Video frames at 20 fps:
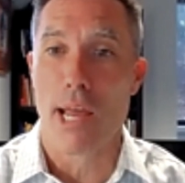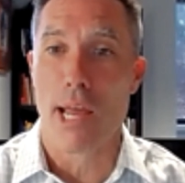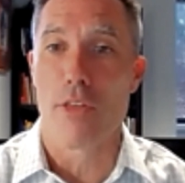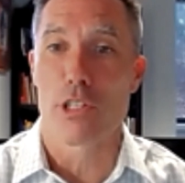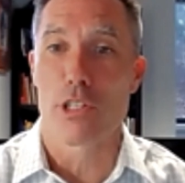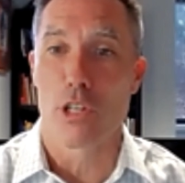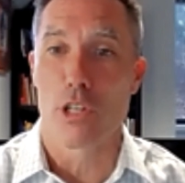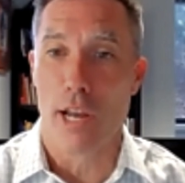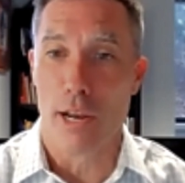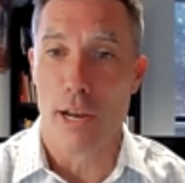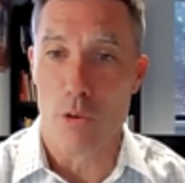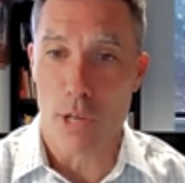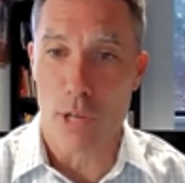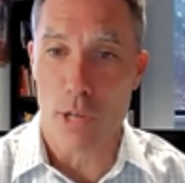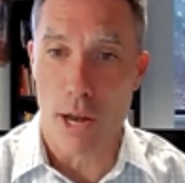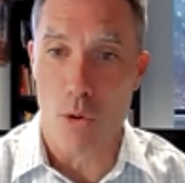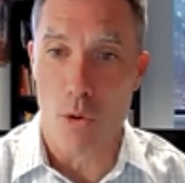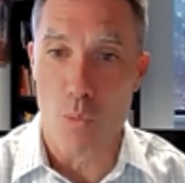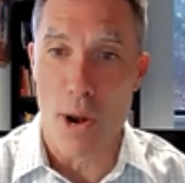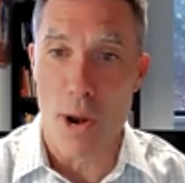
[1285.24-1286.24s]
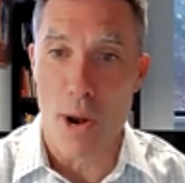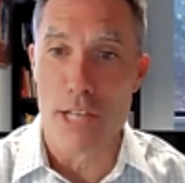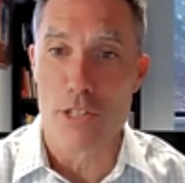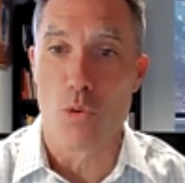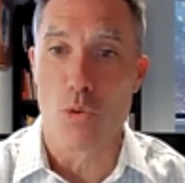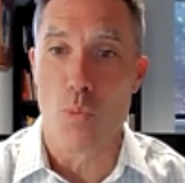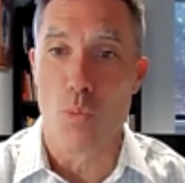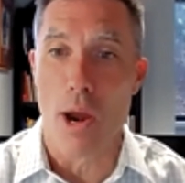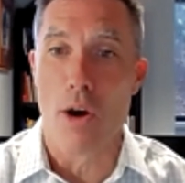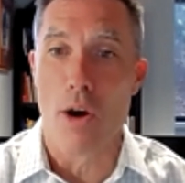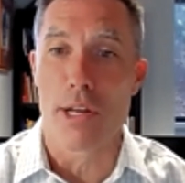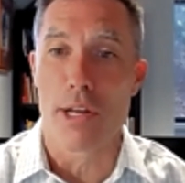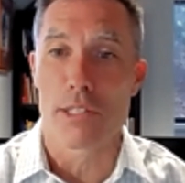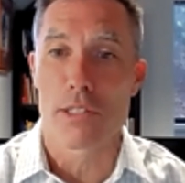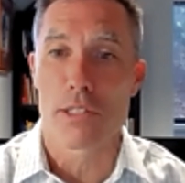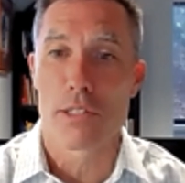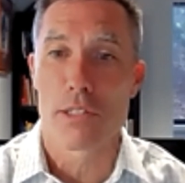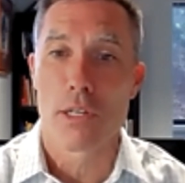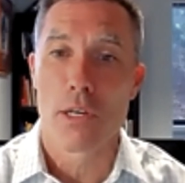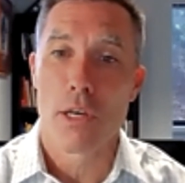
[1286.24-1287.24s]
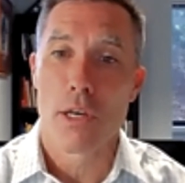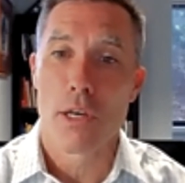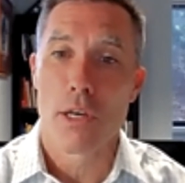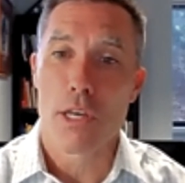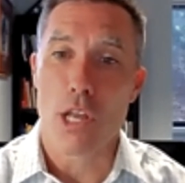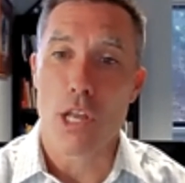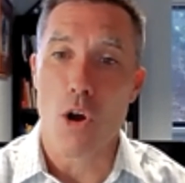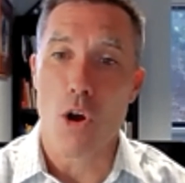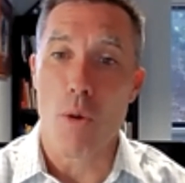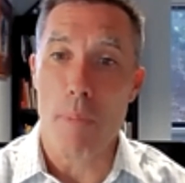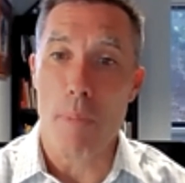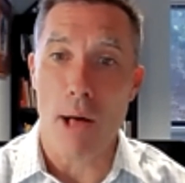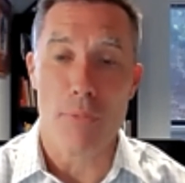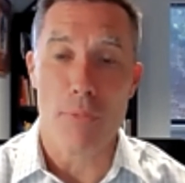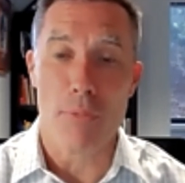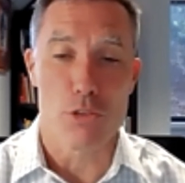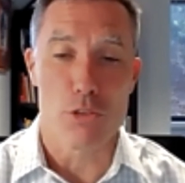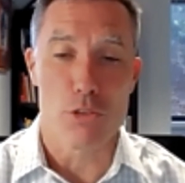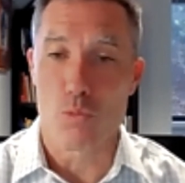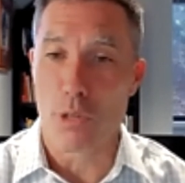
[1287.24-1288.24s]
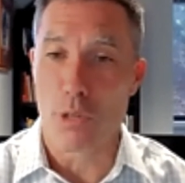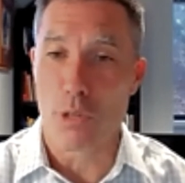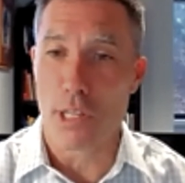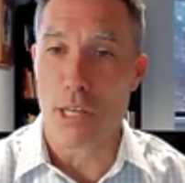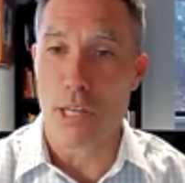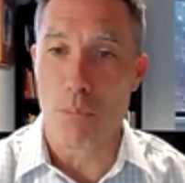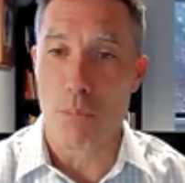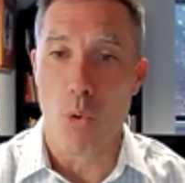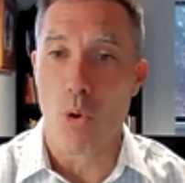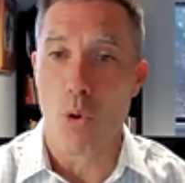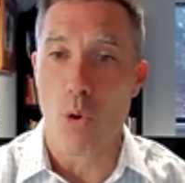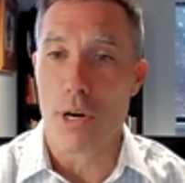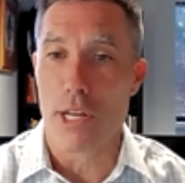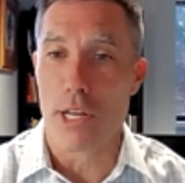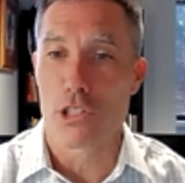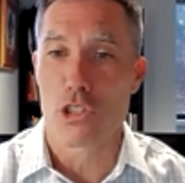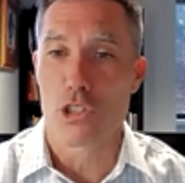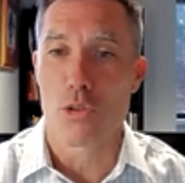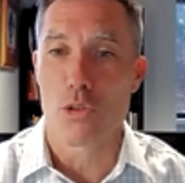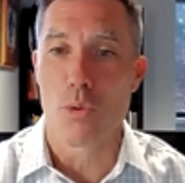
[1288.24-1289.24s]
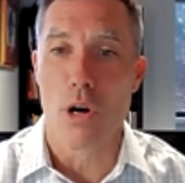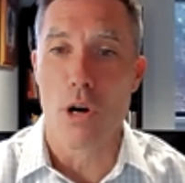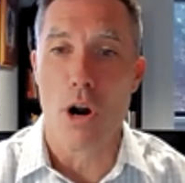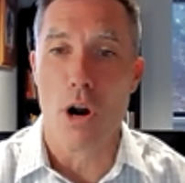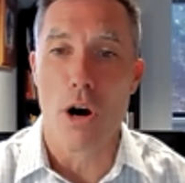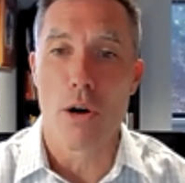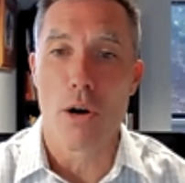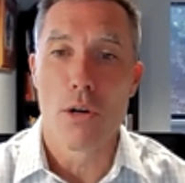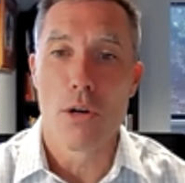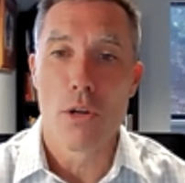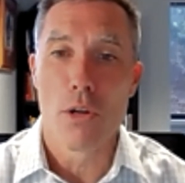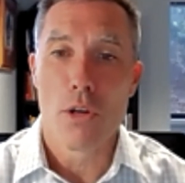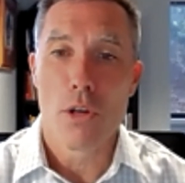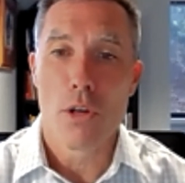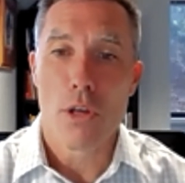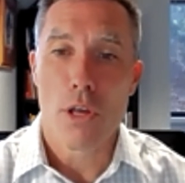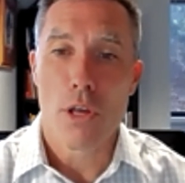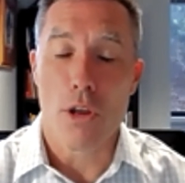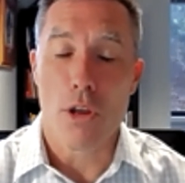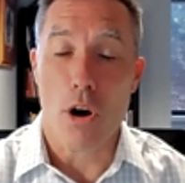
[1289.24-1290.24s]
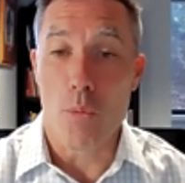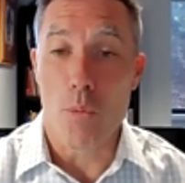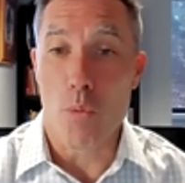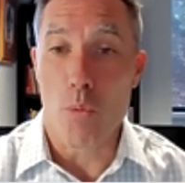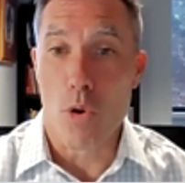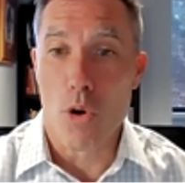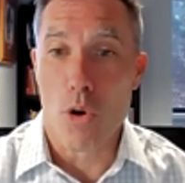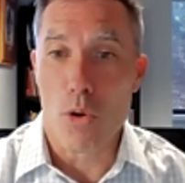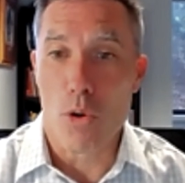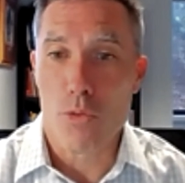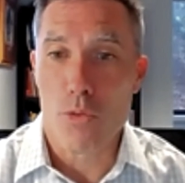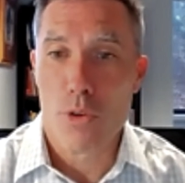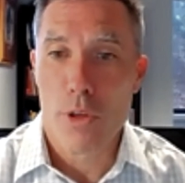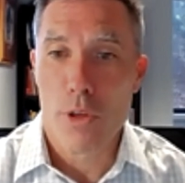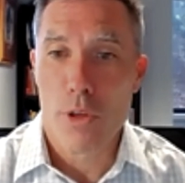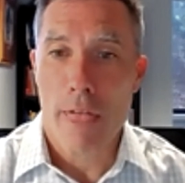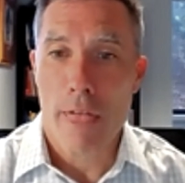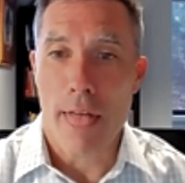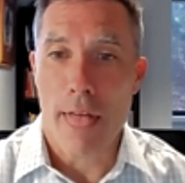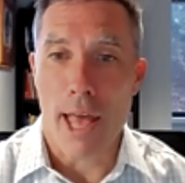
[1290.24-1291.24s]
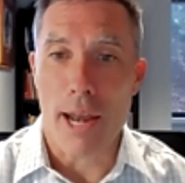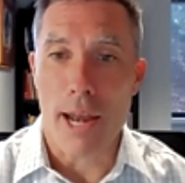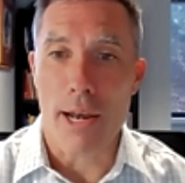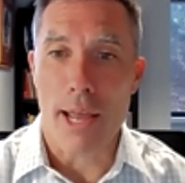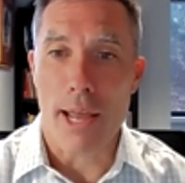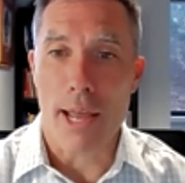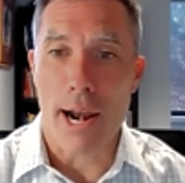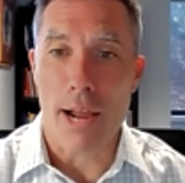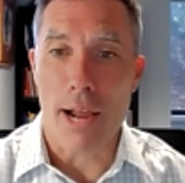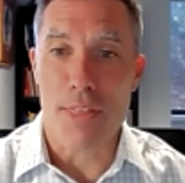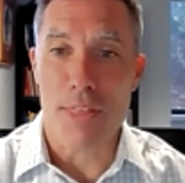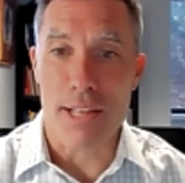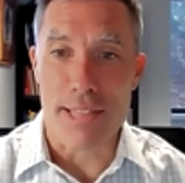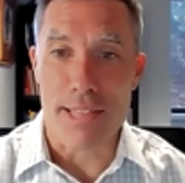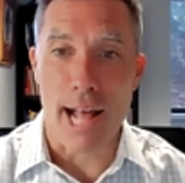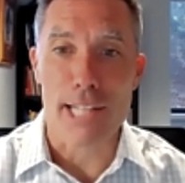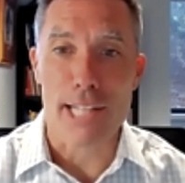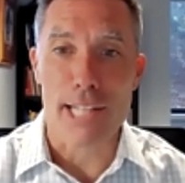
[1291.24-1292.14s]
together to kind of raise awareness, about this really important issue in our world. And I think